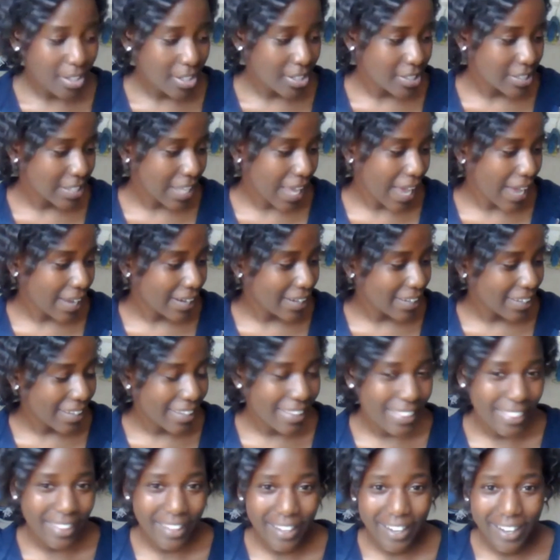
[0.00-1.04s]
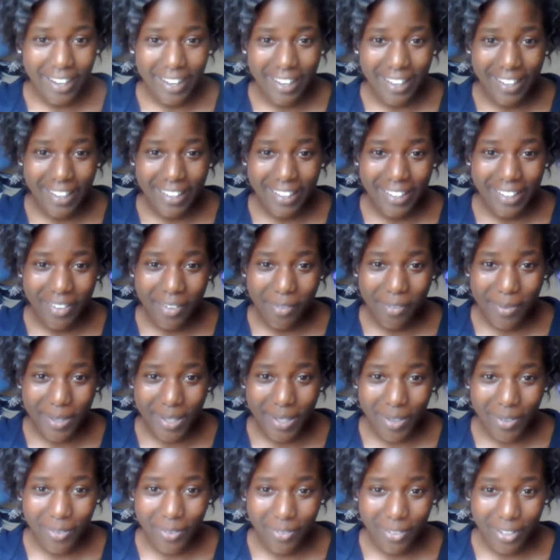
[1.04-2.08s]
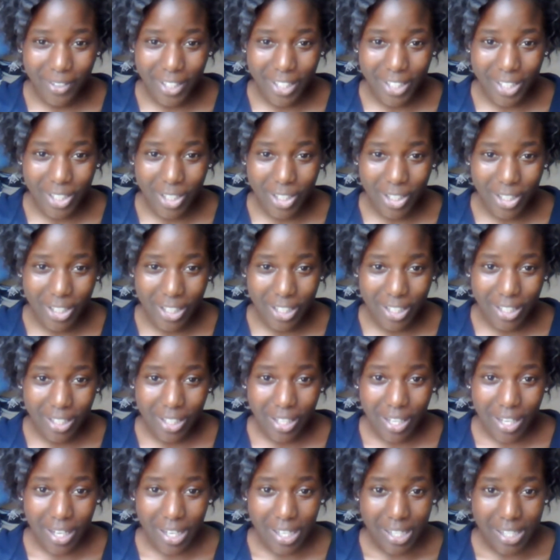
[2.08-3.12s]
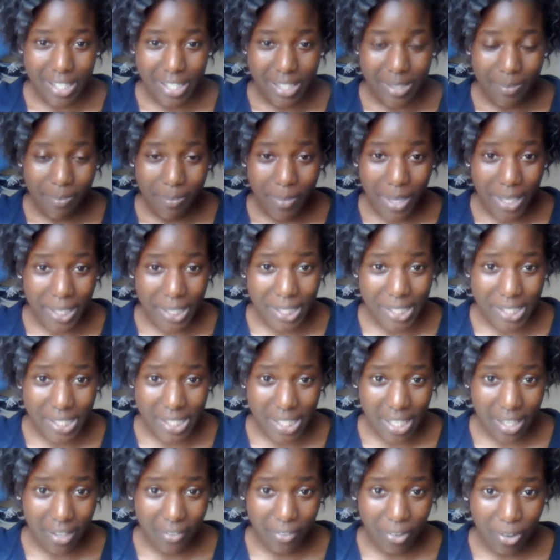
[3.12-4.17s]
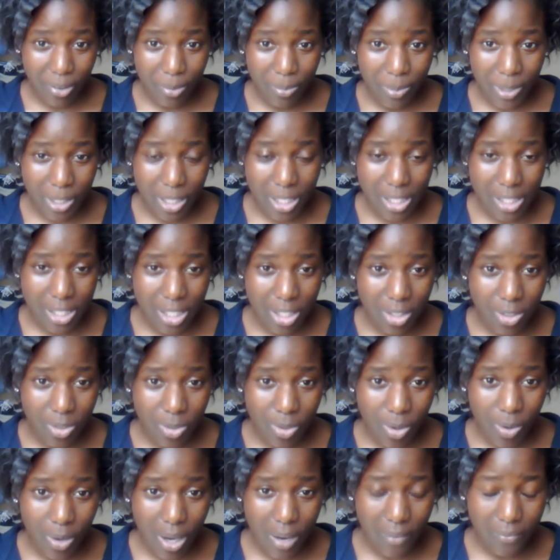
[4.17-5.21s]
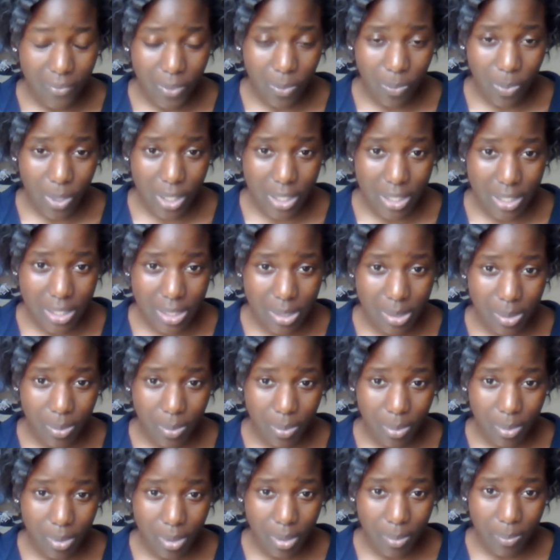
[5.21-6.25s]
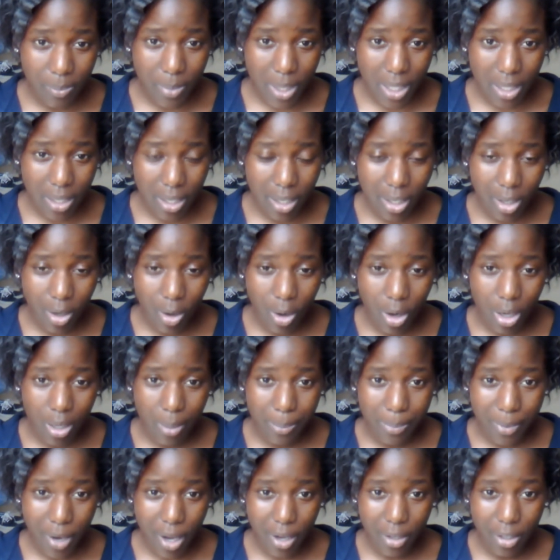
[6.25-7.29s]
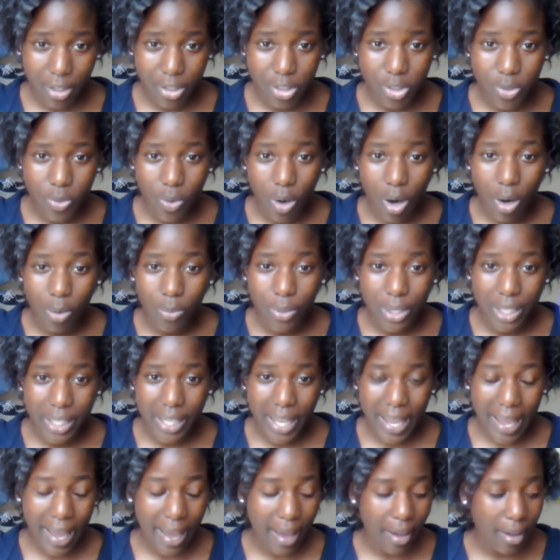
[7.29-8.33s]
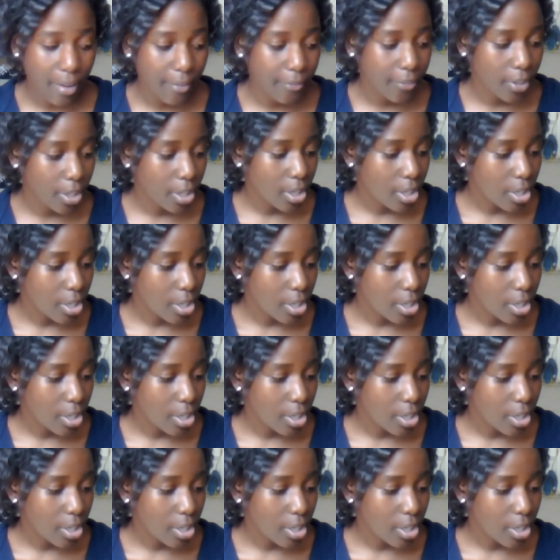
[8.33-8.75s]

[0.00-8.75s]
just add it in there, and it'll be a really good money saver, because then you don't have to waste money on a product you already have.